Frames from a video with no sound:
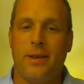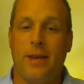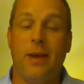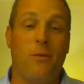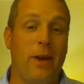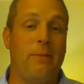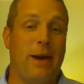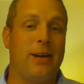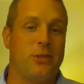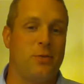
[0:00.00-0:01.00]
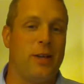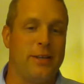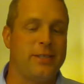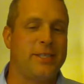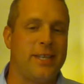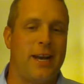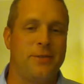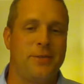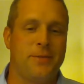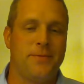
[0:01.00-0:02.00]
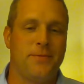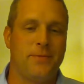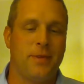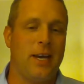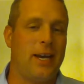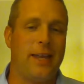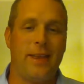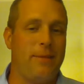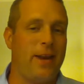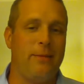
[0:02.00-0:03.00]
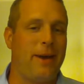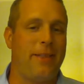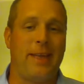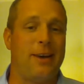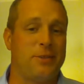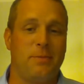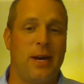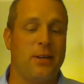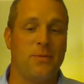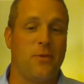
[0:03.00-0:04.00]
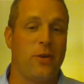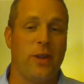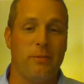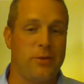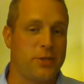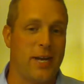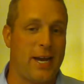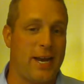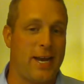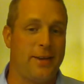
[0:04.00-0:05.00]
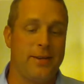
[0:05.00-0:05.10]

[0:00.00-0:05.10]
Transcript: It went about as well as it sounds. They made it about 1,000 miles before they blew sky high.